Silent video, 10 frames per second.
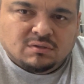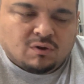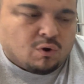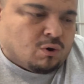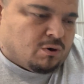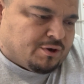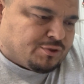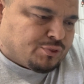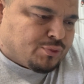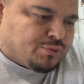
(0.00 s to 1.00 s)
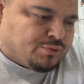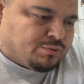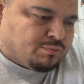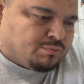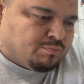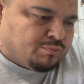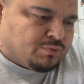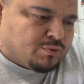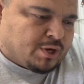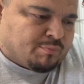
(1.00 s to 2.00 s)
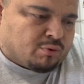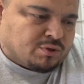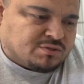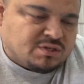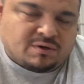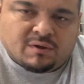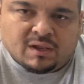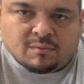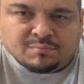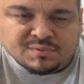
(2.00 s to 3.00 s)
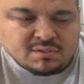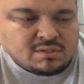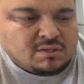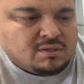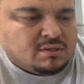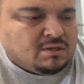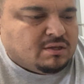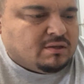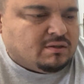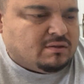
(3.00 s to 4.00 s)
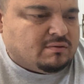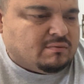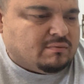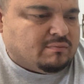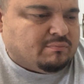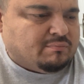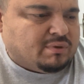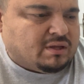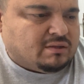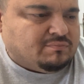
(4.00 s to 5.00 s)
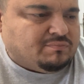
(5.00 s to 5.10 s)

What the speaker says: or 3.0 amps. But